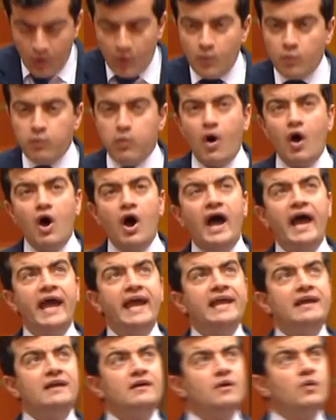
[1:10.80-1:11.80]

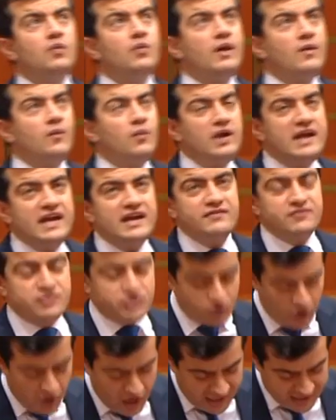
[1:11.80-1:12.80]
Why, when we have
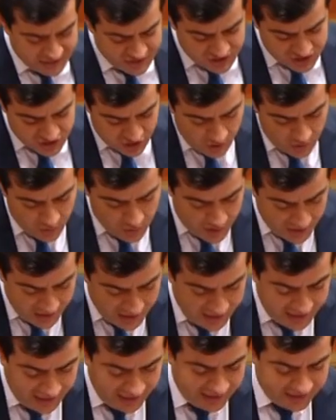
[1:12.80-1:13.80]
tried so
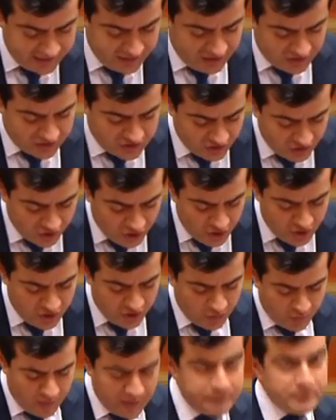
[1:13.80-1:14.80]
hard to earn
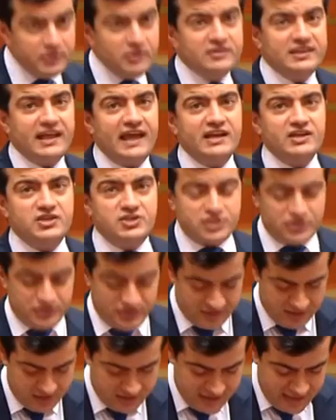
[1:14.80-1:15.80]
a reputation
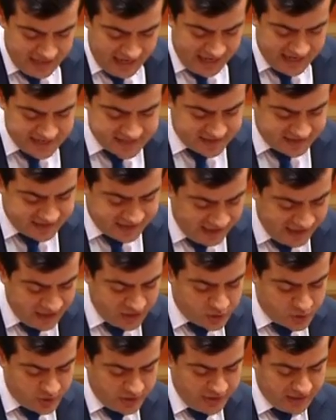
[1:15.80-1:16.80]
as a
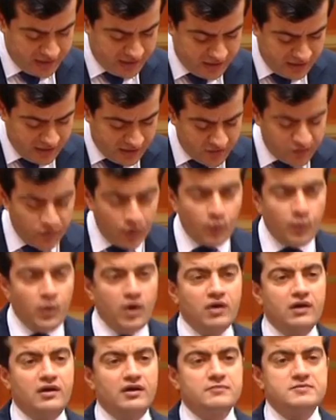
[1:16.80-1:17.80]
country that
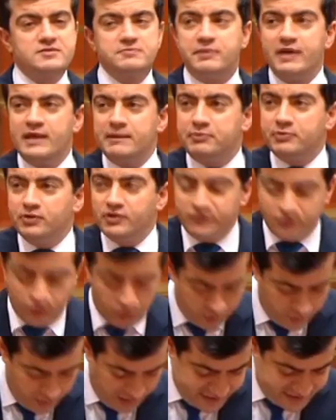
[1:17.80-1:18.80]
welcomes people of
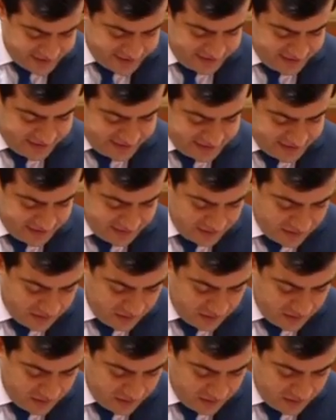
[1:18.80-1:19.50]
all races,